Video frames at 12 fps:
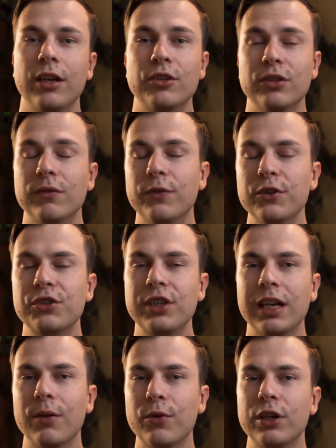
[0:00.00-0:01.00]
So the first
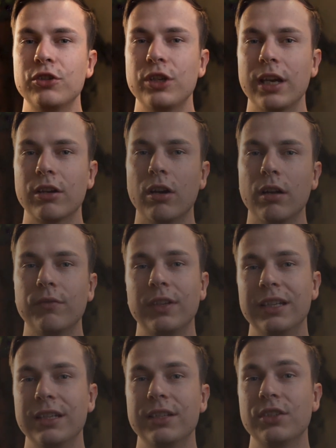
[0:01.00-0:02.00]
thing I want to check off
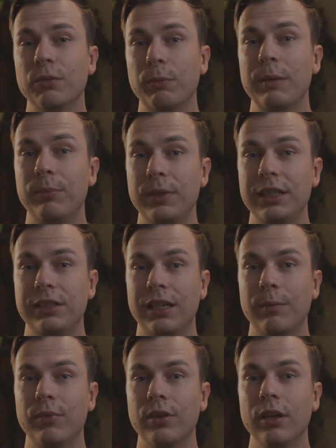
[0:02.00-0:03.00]
is my bit
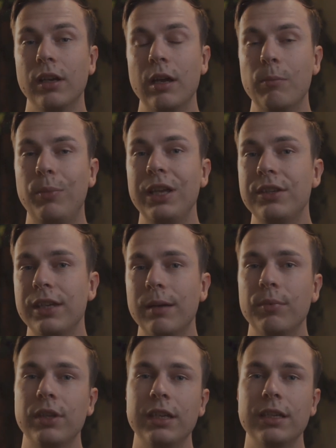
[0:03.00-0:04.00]
depth. Bit
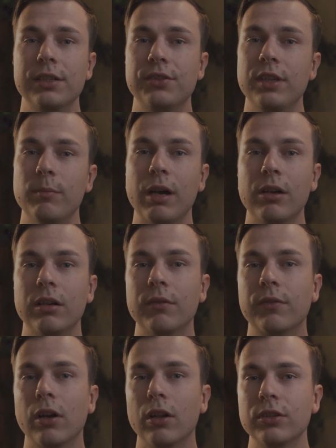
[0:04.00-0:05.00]
depth is the amount
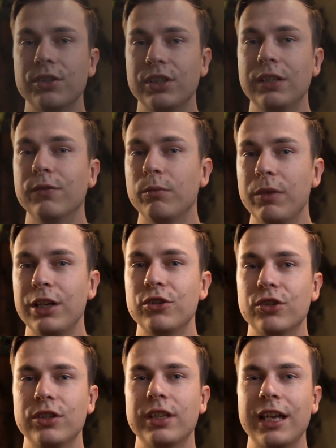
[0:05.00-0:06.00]
of colors and
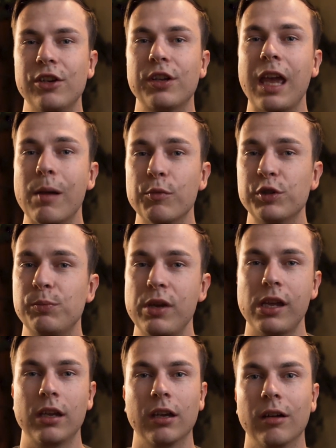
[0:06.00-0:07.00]
information that your camera is
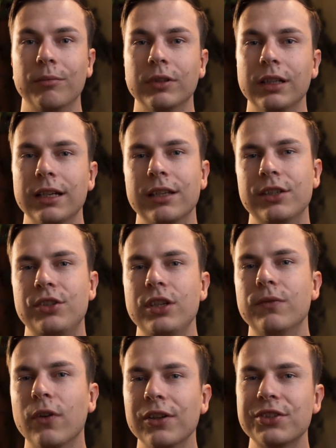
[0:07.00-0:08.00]
picking up. The
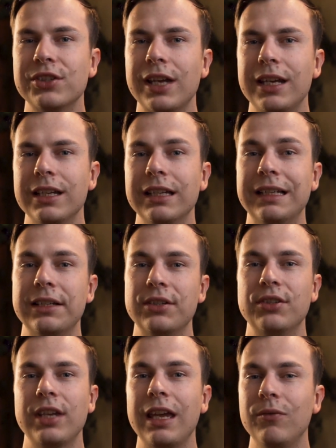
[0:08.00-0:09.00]
default setting
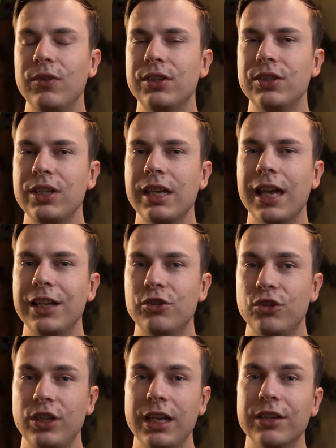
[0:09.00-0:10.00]
is AVC
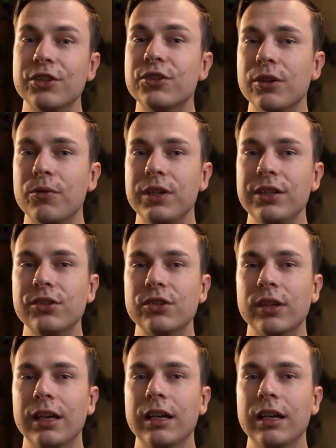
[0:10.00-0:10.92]
HD on the Sonys,